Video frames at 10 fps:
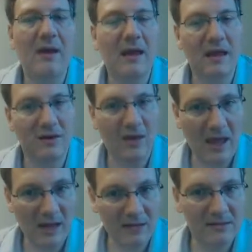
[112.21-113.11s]
And
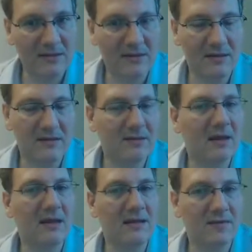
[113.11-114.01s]
x is
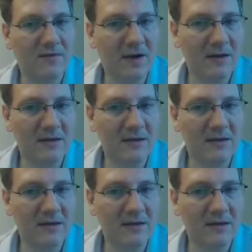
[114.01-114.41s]
then defined